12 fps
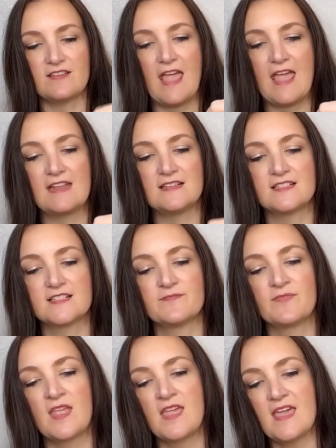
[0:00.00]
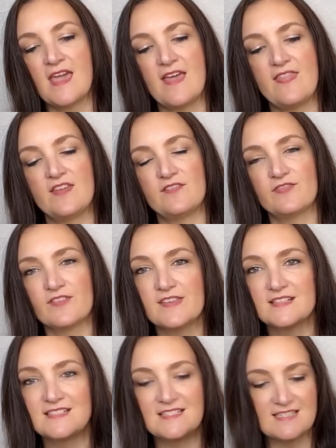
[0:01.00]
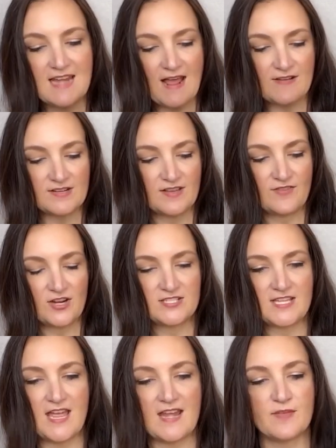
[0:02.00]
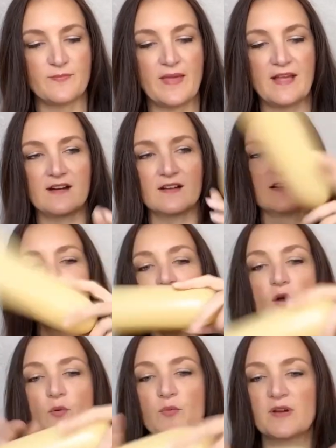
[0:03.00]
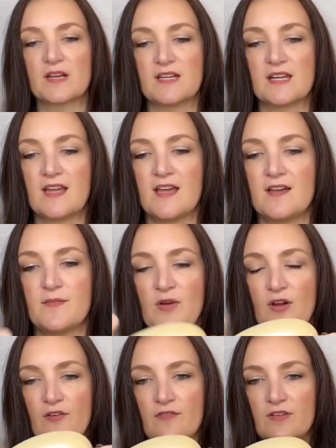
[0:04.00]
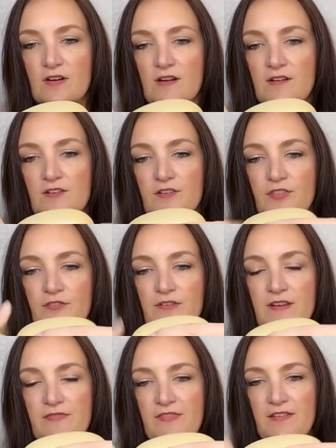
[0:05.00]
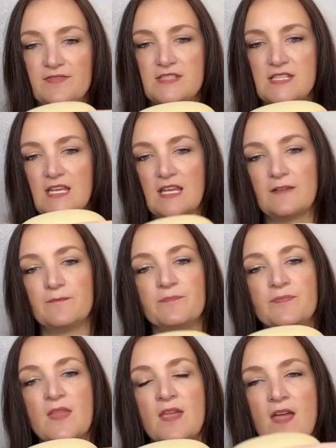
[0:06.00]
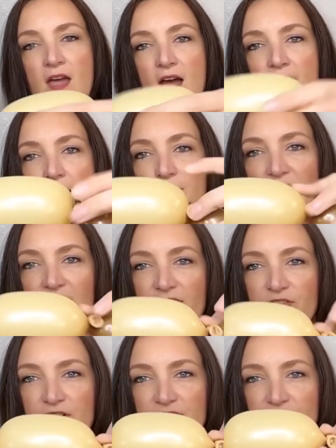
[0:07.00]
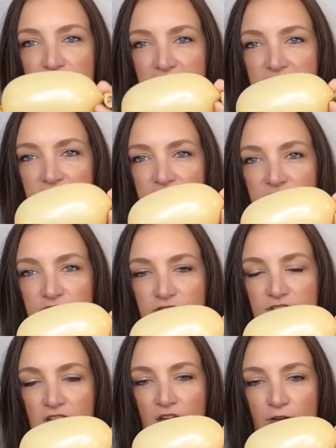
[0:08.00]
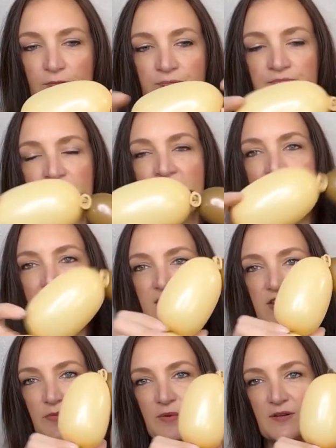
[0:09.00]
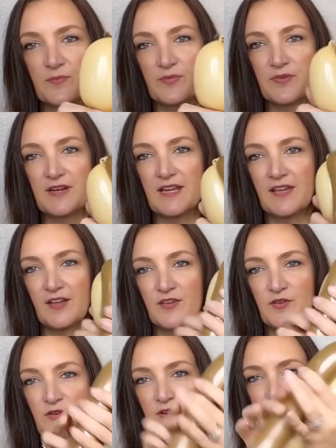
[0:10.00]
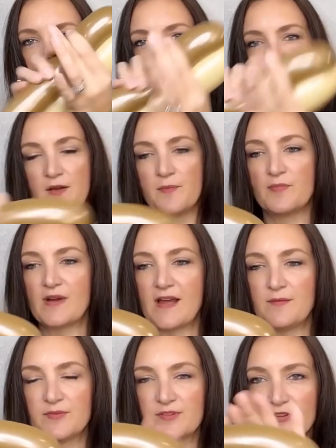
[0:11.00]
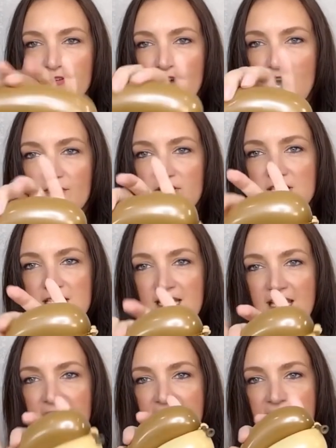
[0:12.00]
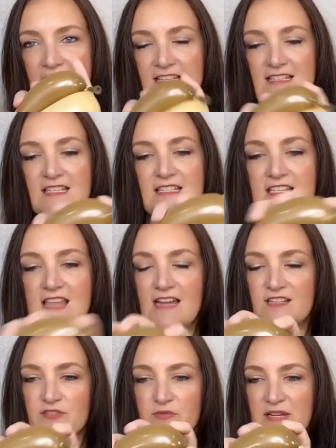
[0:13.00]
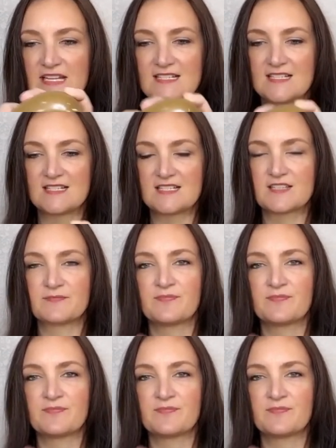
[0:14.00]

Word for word: end. And then for the snout of our teddy bear, we're gonna come over on our 350, about three to four inches or so. And then you wanna bring your brown balloon over to connect into that twist.